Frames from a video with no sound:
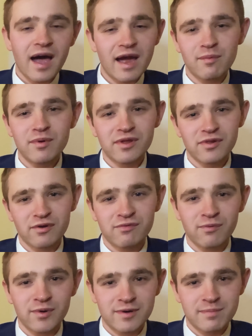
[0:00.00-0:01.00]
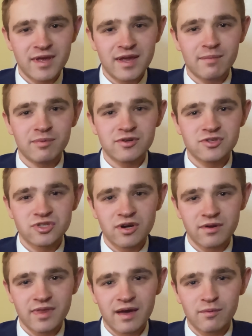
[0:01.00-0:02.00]
I really look forward to being able to
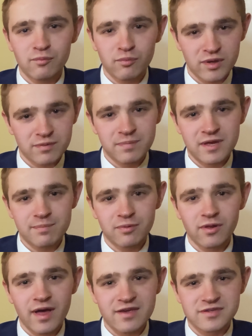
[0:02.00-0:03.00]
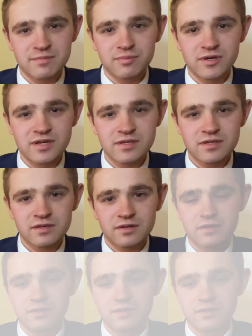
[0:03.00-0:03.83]
share that with people as a priest.